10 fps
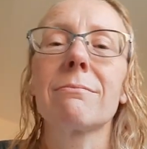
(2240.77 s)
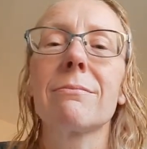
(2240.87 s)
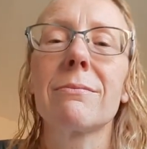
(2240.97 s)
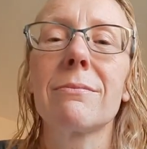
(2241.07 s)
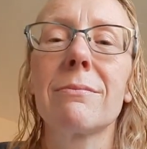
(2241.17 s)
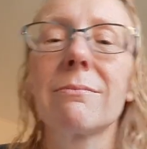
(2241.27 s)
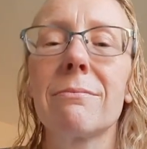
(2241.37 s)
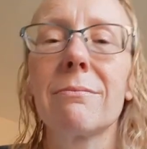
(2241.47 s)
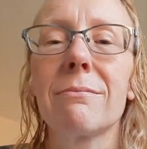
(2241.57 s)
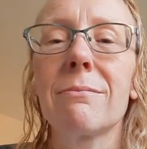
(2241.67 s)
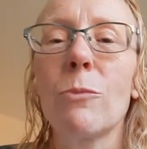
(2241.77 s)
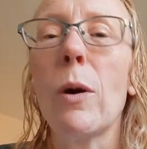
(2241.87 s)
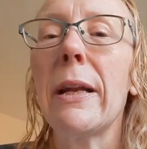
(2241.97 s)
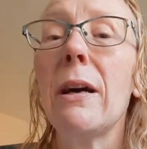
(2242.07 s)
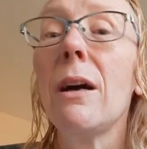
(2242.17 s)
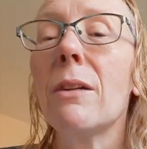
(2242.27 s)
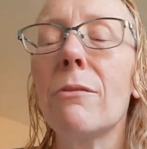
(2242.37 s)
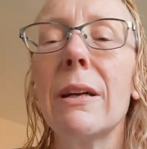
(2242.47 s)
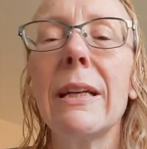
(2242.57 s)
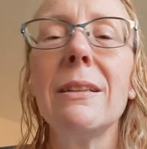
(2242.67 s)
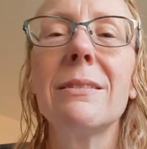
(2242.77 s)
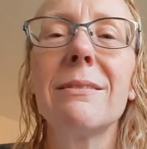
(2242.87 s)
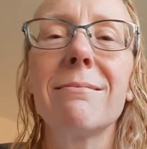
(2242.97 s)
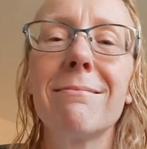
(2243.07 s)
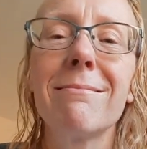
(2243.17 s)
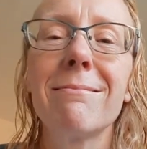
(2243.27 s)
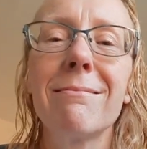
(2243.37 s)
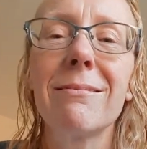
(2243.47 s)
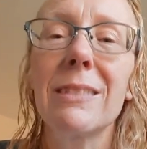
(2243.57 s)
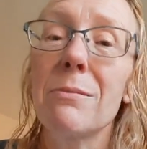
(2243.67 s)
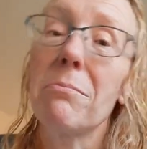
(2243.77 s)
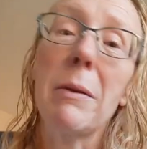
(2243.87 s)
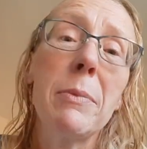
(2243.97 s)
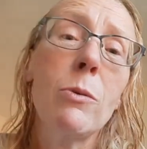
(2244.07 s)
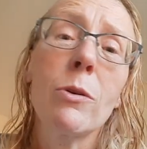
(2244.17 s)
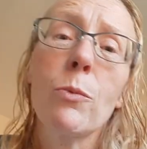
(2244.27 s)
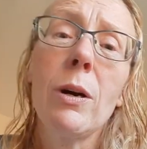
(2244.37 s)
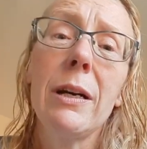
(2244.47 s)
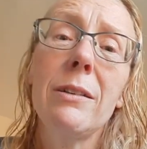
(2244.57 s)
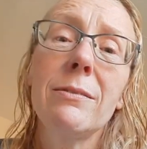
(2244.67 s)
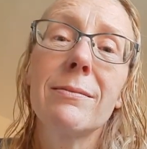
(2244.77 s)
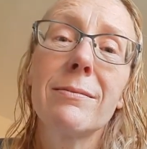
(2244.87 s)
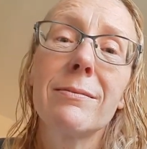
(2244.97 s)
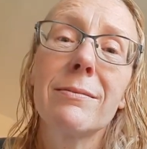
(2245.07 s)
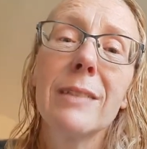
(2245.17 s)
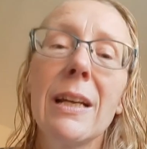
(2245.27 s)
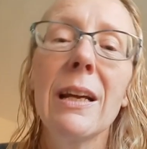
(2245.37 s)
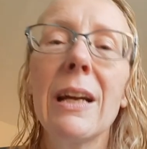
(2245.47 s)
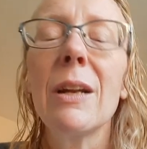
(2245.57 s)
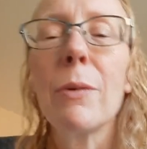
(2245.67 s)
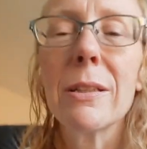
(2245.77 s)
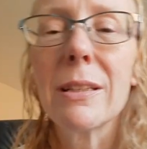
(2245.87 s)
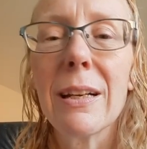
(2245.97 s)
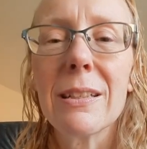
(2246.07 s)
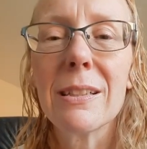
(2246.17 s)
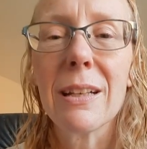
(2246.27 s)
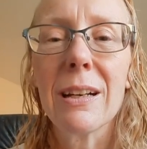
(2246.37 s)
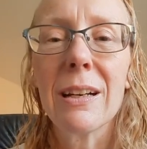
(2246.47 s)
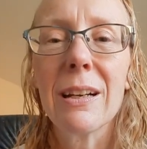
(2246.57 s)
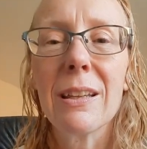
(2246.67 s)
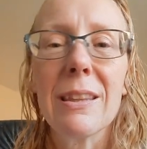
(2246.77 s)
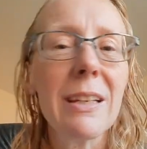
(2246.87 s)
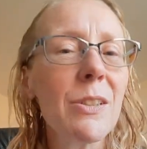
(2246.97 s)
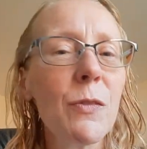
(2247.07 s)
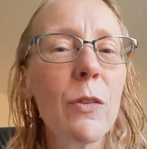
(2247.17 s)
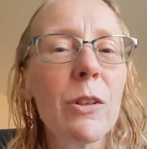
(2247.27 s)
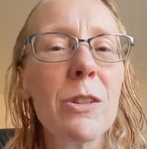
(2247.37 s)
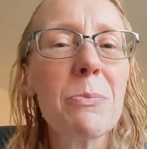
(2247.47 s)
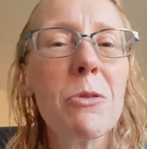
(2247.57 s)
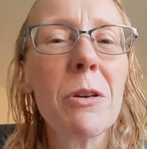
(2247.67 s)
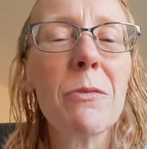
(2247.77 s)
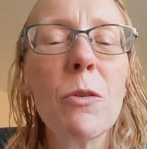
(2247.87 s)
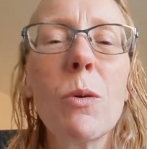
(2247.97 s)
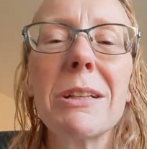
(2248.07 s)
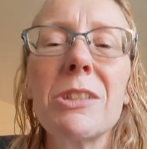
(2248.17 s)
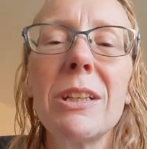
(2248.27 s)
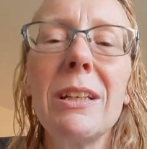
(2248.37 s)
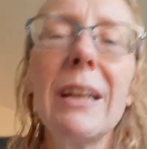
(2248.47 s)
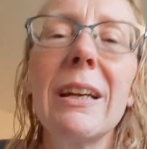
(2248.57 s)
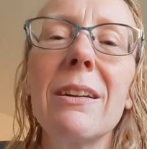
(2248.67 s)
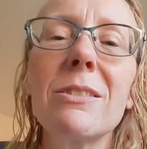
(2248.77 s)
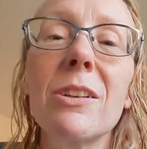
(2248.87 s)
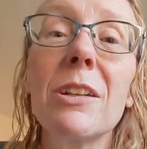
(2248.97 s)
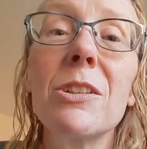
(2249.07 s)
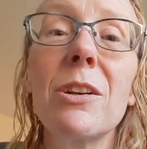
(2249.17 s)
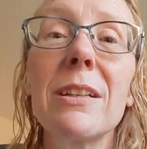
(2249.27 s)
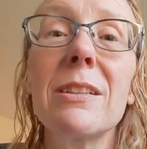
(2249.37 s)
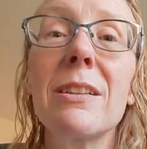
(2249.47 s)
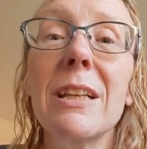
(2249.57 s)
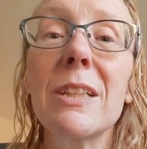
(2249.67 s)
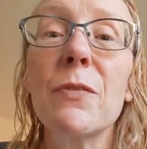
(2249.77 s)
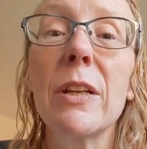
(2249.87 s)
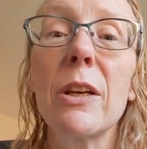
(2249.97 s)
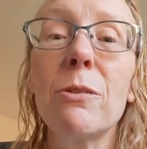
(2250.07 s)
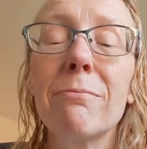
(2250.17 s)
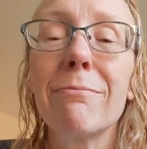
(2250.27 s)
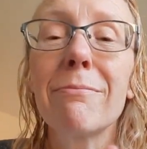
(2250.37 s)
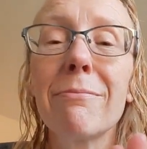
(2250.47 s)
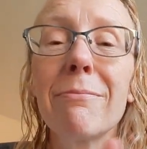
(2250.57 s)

Why not, right? Might be worthwhile. Anyways, guys, thanks for your support and for watching, and I'll talk to you guys in the next video. Bye for now.